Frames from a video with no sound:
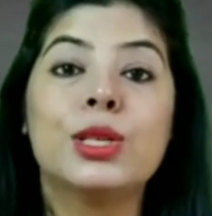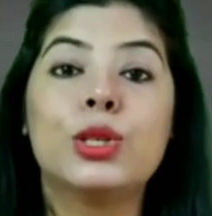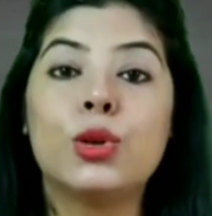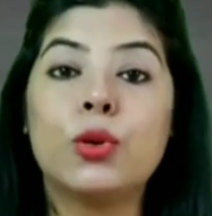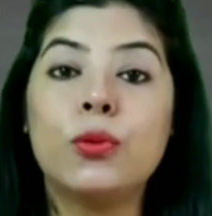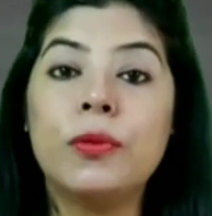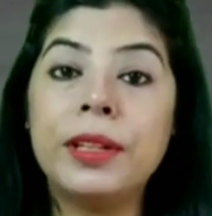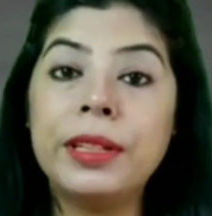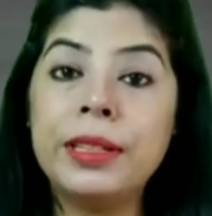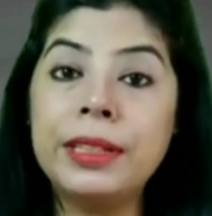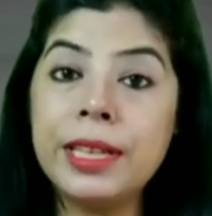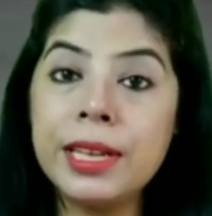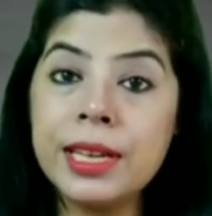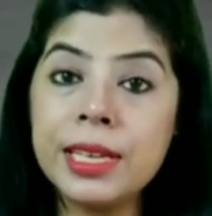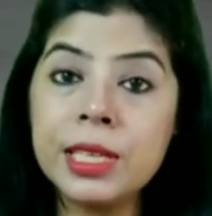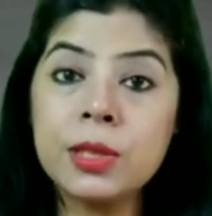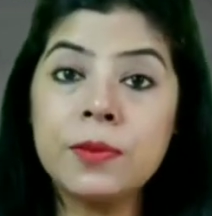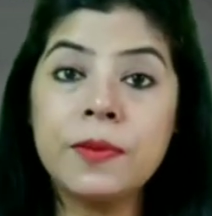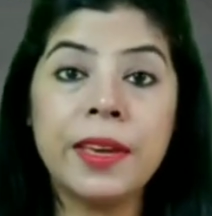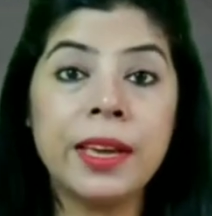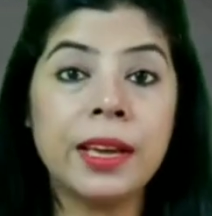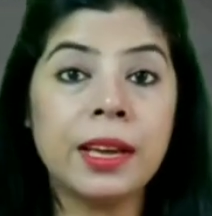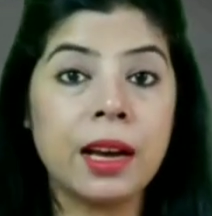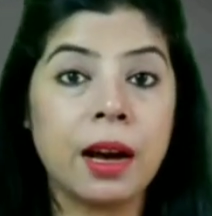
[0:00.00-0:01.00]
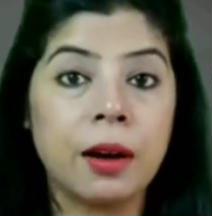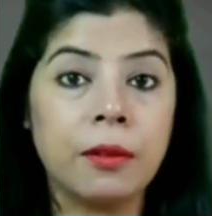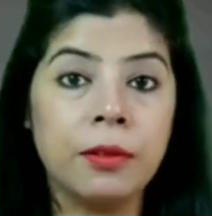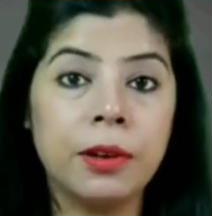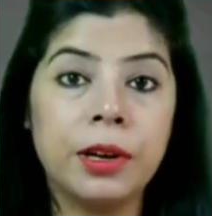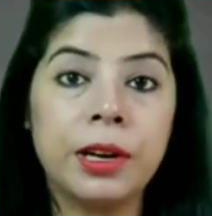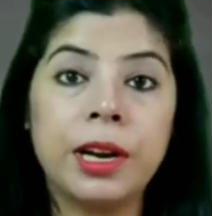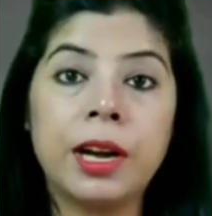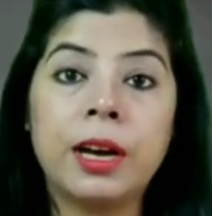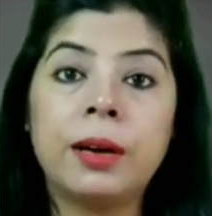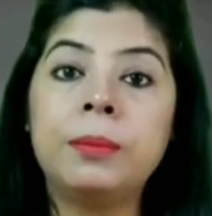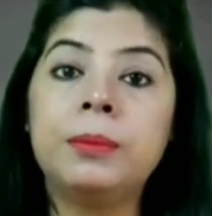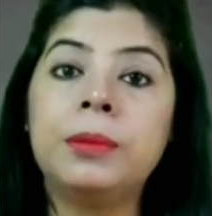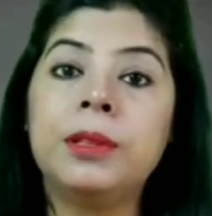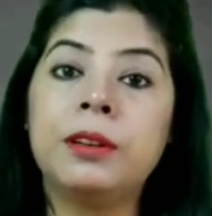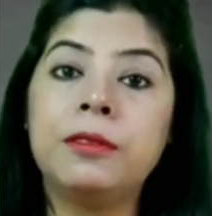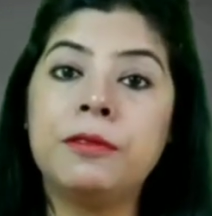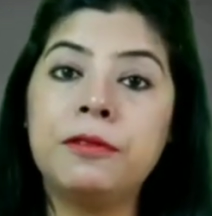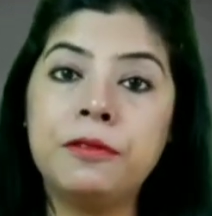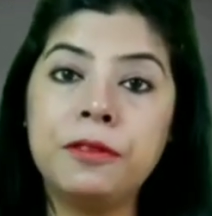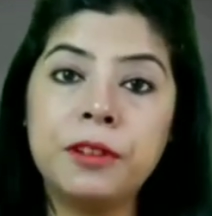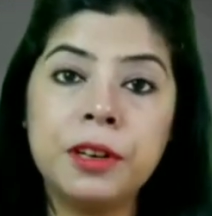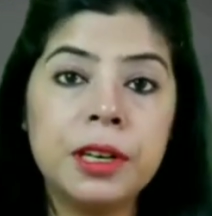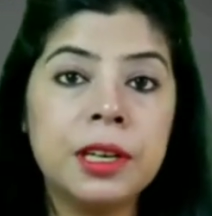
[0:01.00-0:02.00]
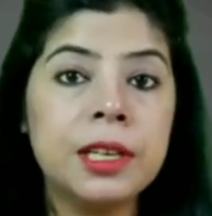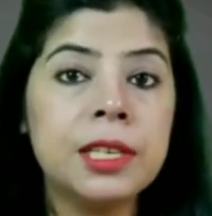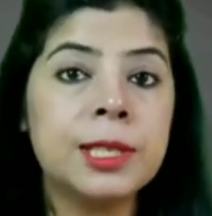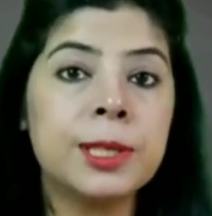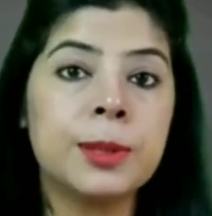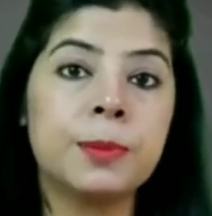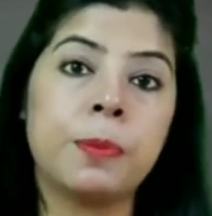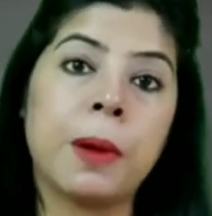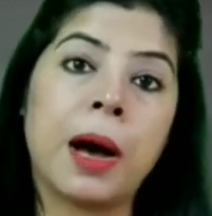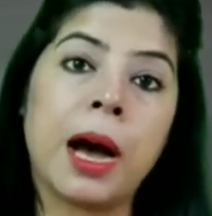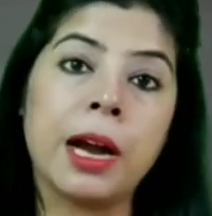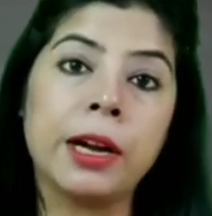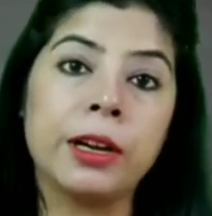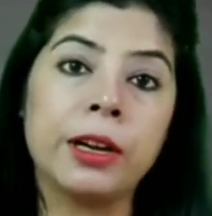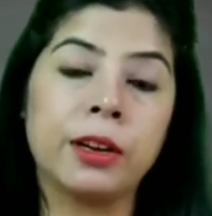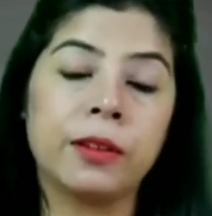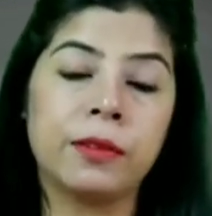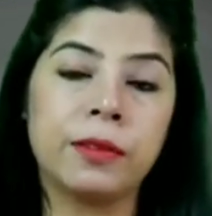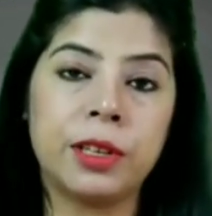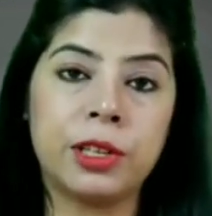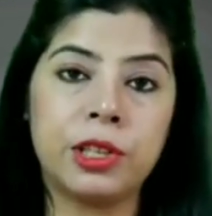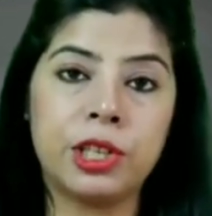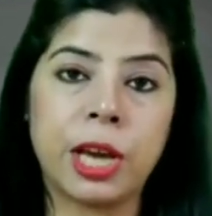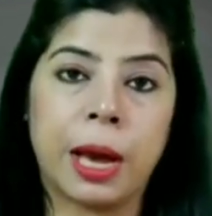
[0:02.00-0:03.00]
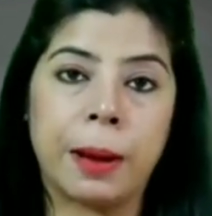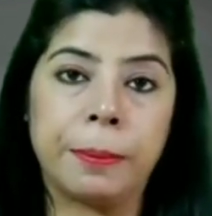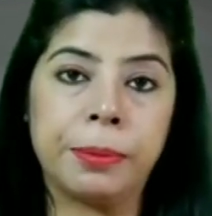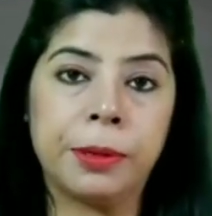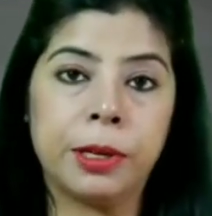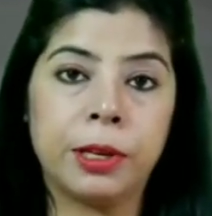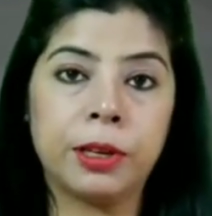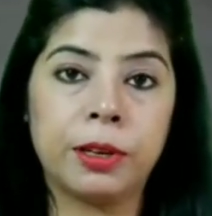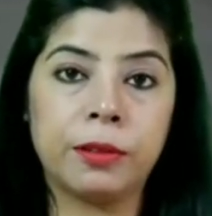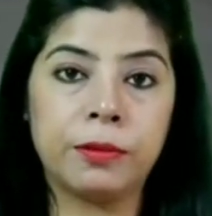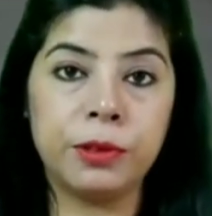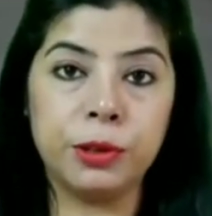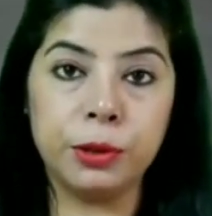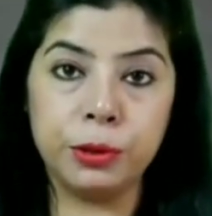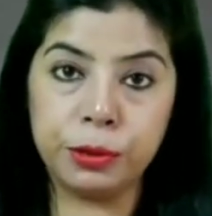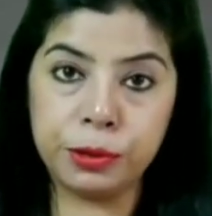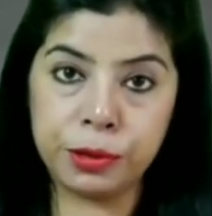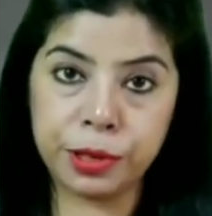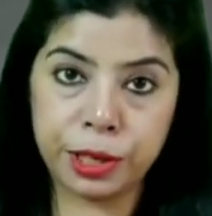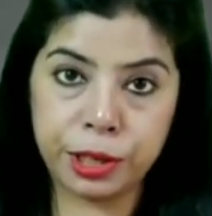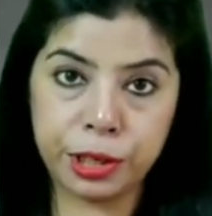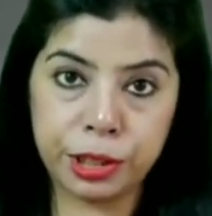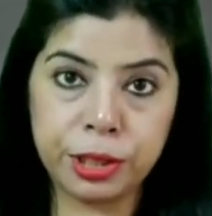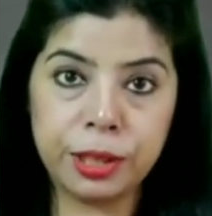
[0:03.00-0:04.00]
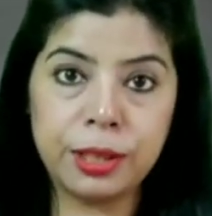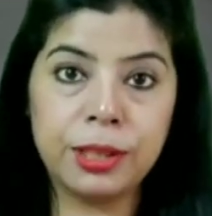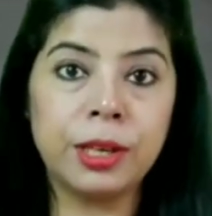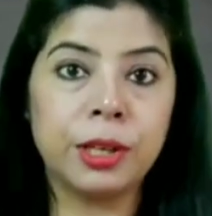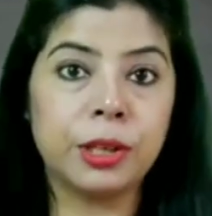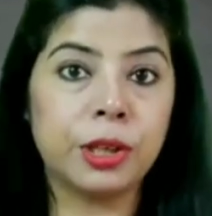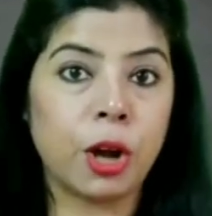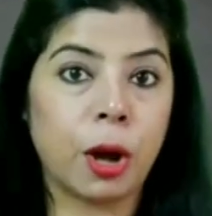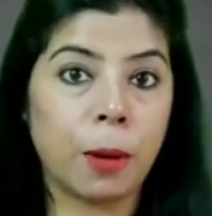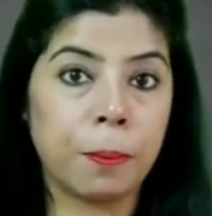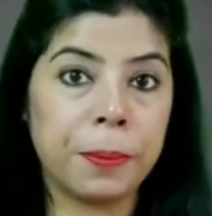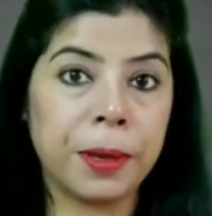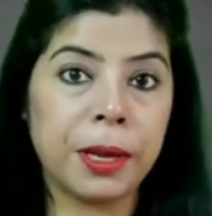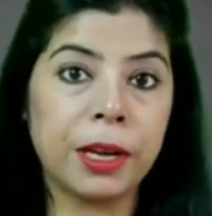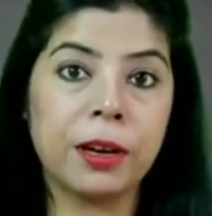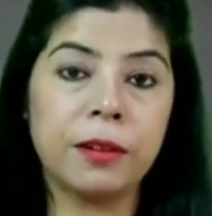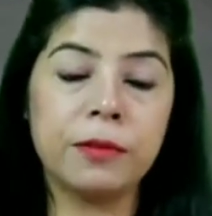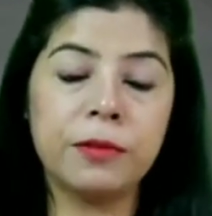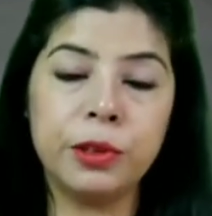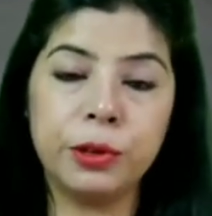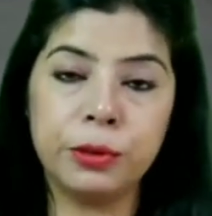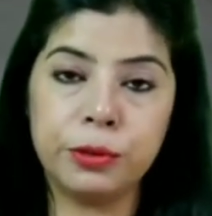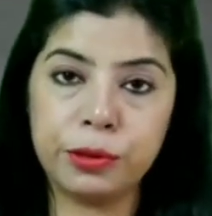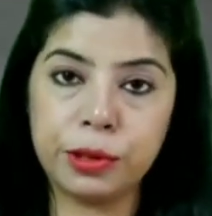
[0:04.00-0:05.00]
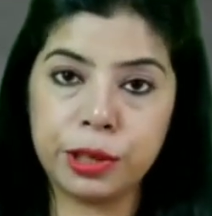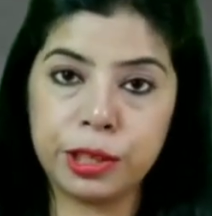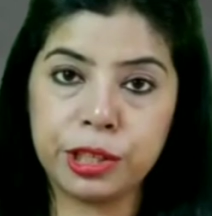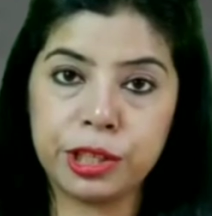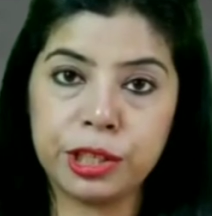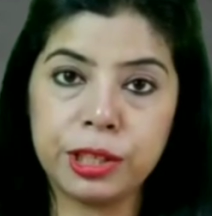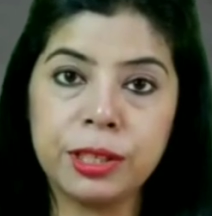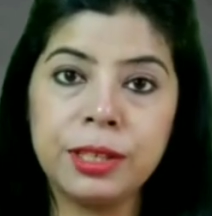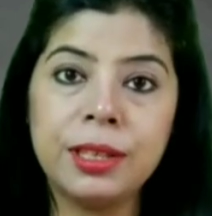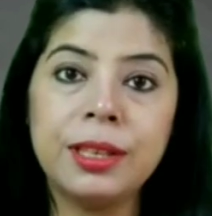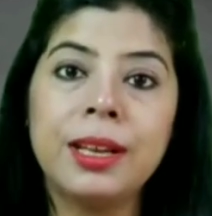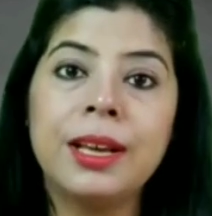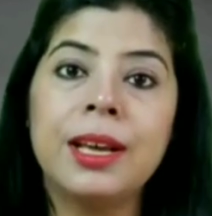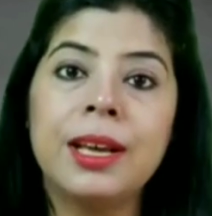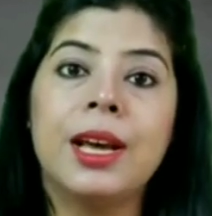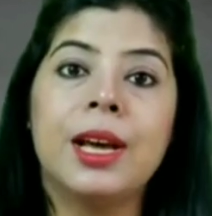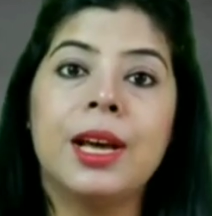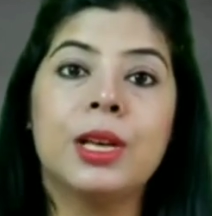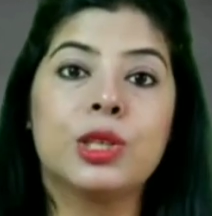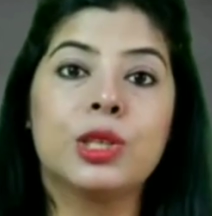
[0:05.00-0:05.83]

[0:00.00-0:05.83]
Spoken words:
So with this, we cover up the first part of the chapter of nutrition, the topic of nutrition.